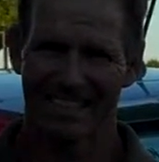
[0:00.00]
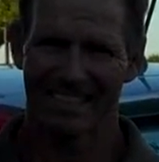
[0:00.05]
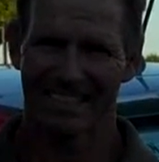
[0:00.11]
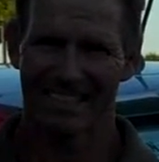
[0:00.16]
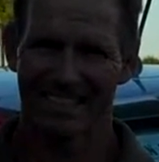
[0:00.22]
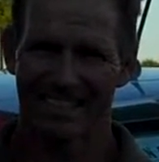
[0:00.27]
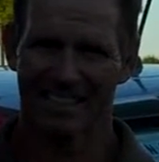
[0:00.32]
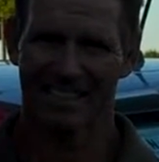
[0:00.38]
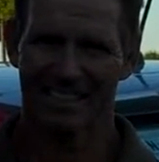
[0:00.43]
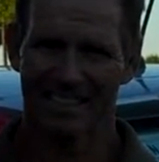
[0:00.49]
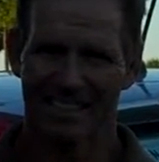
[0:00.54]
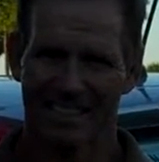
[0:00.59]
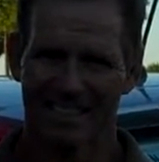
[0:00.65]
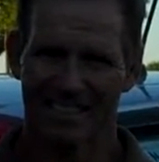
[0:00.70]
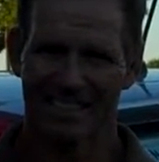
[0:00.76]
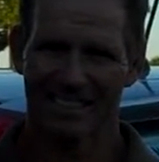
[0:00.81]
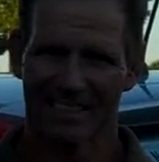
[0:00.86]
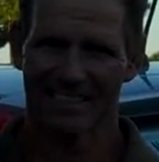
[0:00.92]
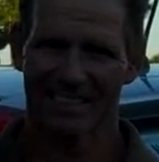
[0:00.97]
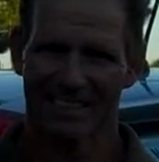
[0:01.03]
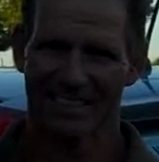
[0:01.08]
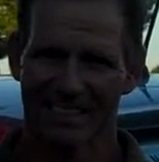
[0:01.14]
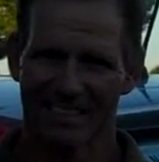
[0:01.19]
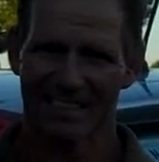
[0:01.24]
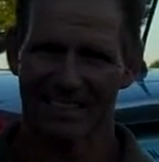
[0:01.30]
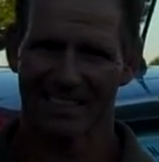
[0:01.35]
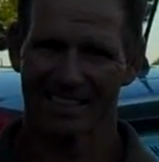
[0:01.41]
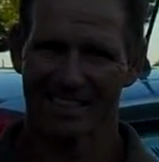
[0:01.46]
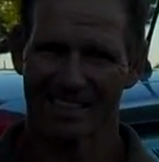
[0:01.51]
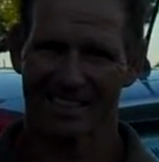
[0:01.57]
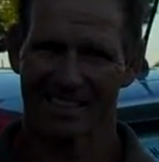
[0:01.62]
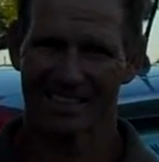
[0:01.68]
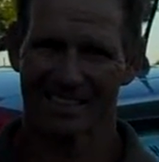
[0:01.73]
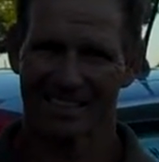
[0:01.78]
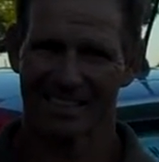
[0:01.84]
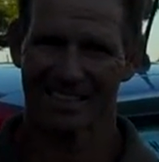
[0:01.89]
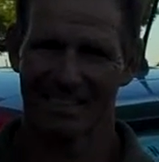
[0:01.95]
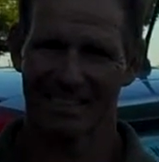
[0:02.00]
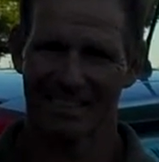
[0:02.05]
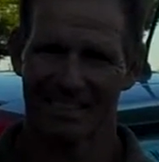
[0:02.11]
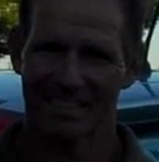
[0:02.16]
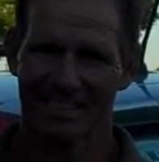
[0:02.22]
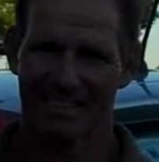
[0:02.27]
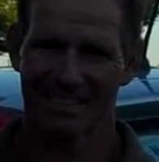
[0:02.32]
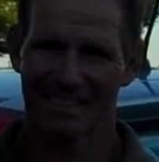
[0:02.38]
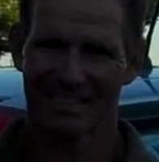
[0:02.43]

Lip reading: and took it for a test drive. Am I correct?